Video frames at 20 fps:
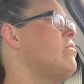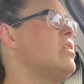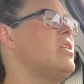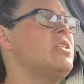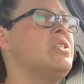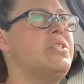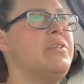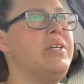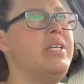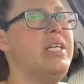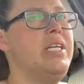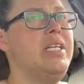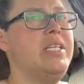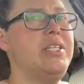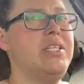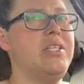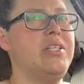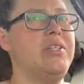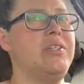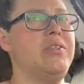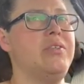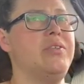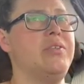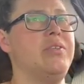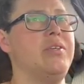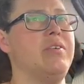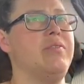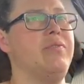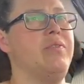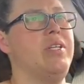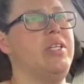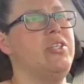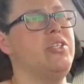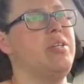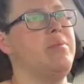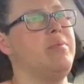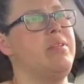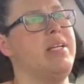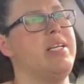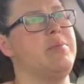So I need to finish
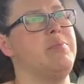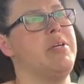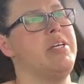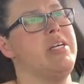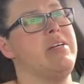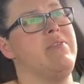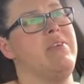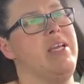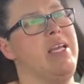up the last paragraph,